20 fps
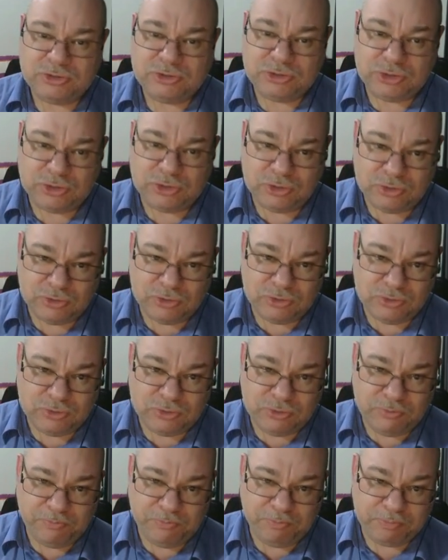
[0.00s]

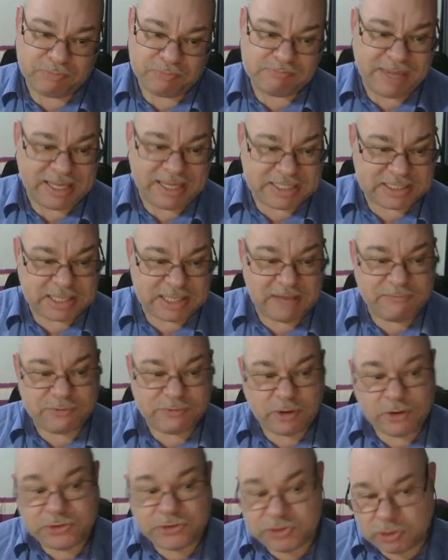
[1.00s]
to make save
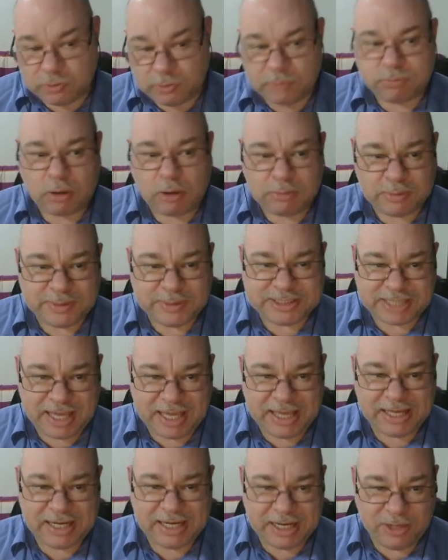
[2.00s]
throws, so we'll probably
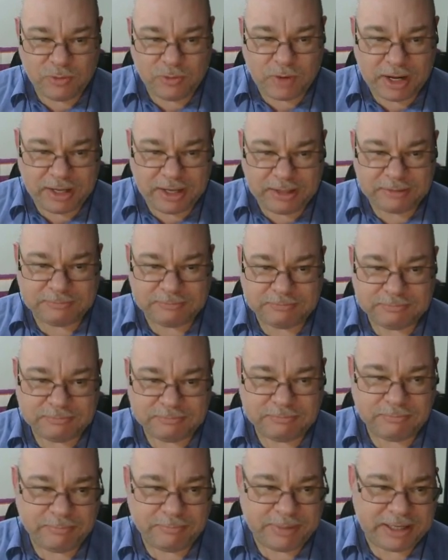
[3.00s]
take it anyway,
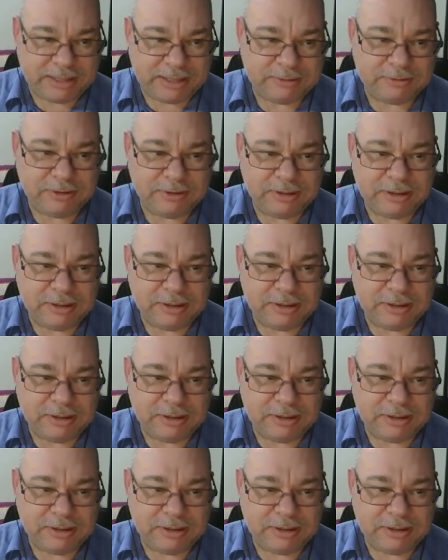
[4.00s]
but